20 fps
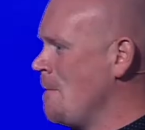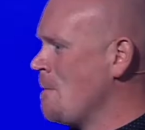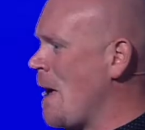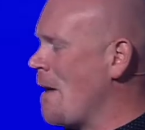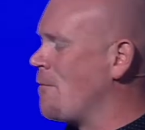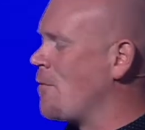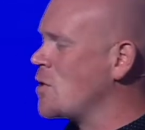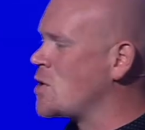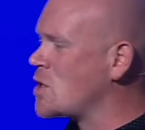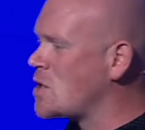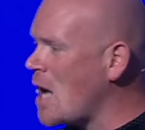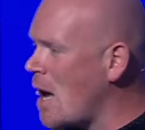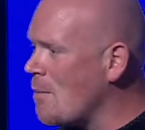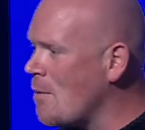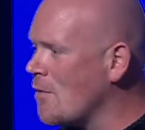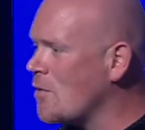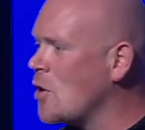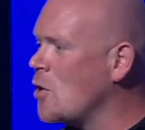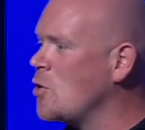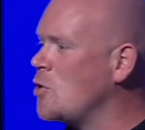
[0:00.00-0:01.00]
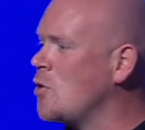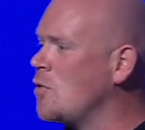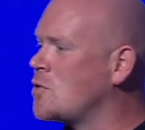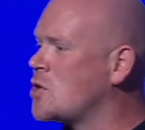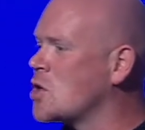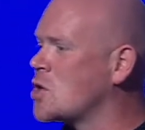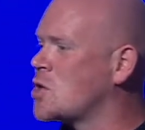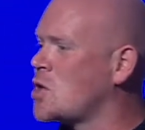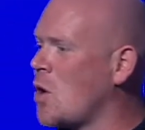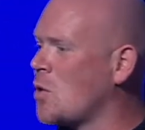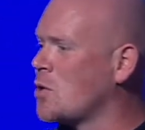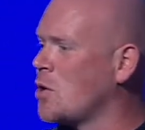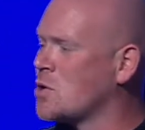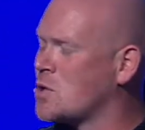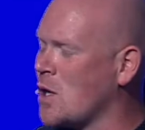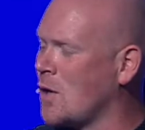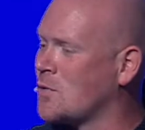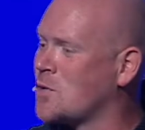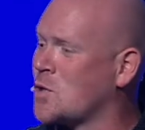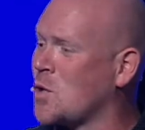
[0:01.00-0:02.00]
And for some of you, you've just sold
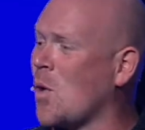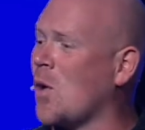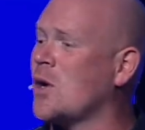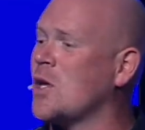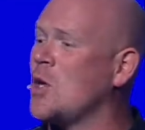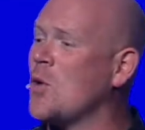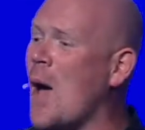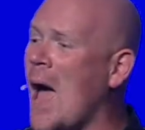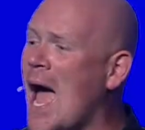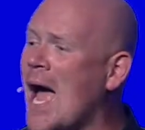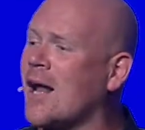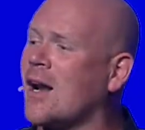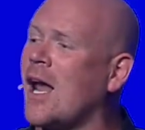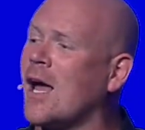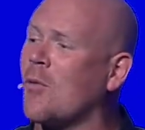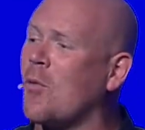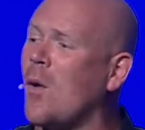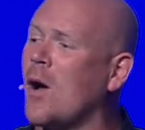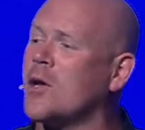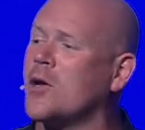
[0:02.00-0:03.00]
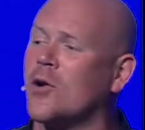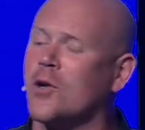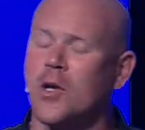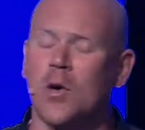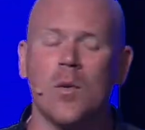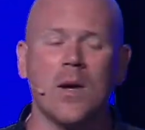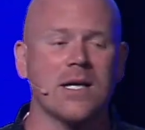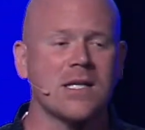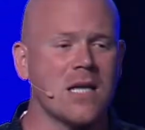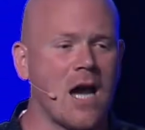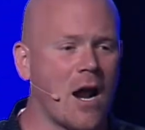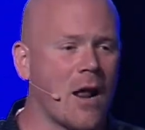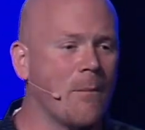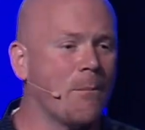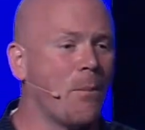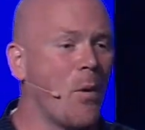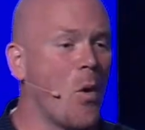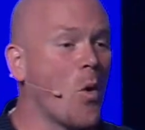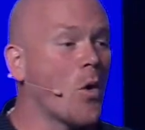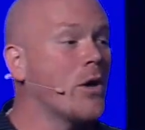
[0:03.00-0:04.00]
yourself short. You act like what you're doing is not
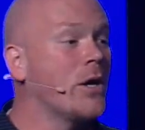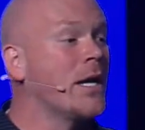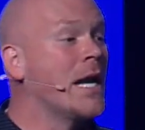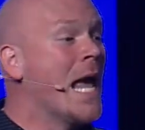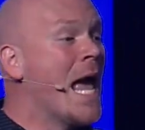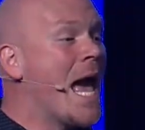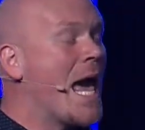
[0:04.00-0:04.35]
important.